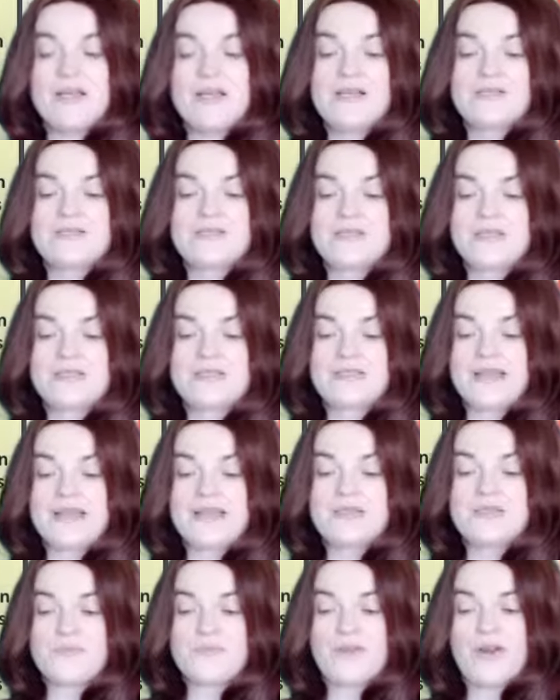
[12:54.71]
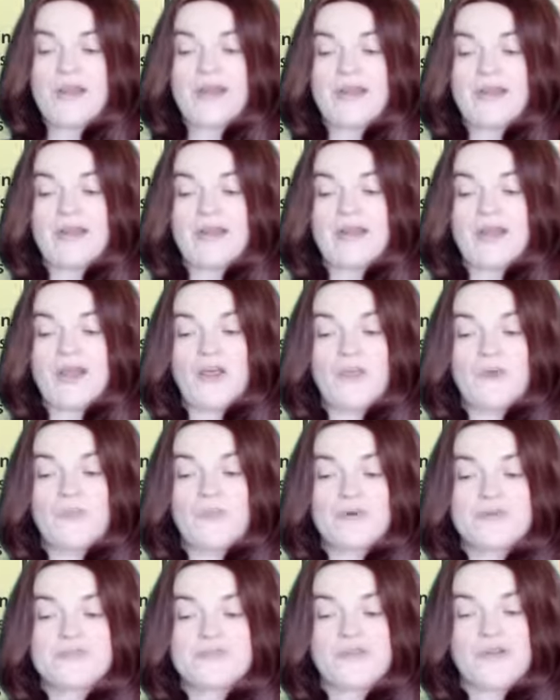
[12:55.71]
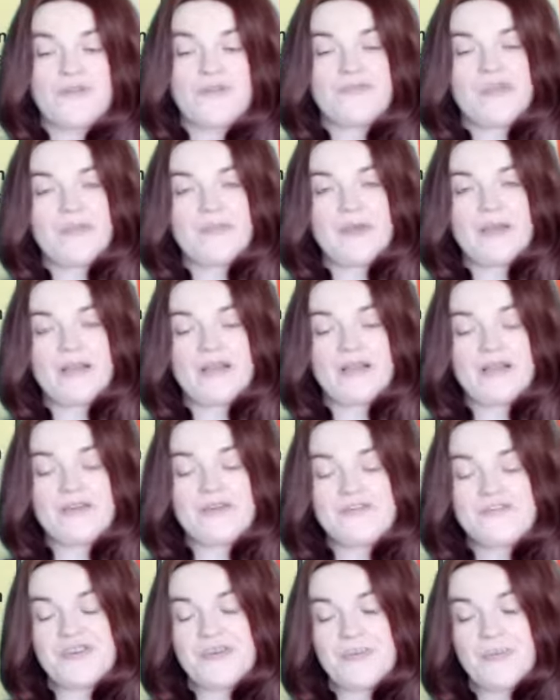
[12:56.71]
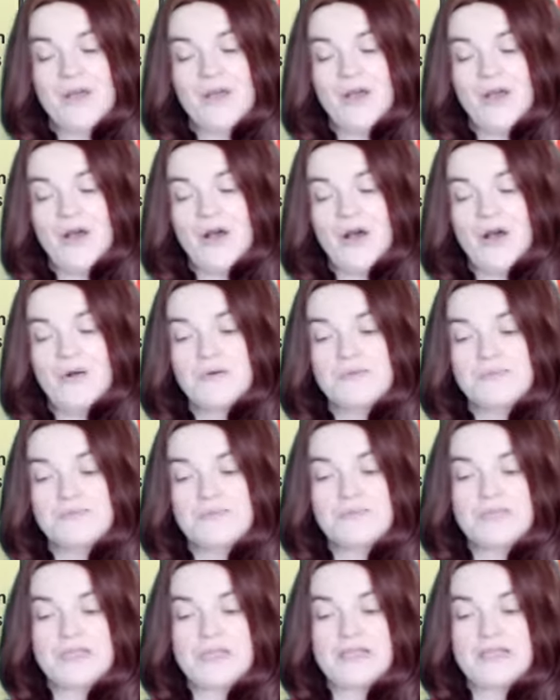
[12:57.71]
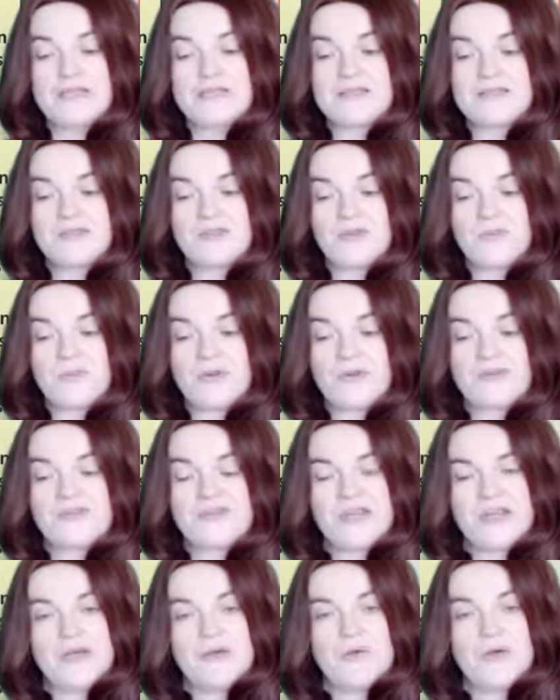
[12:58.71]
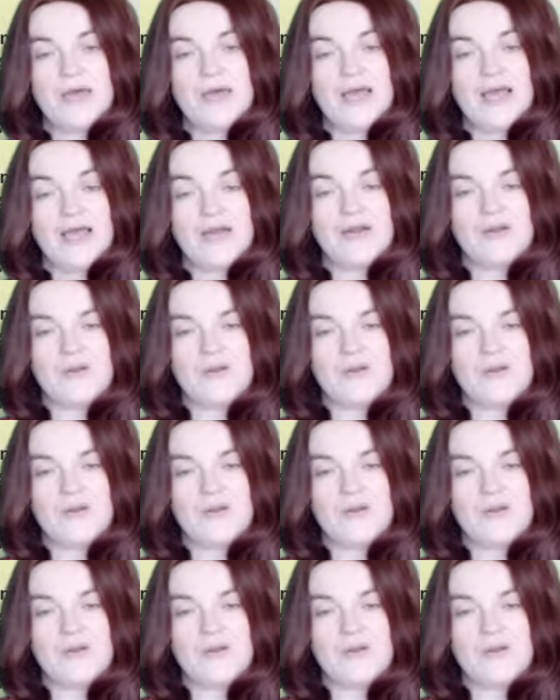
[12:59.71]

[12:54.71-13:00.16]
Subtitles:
Success, pride, and how pursuit of the American dream ultimately leads to betrayal and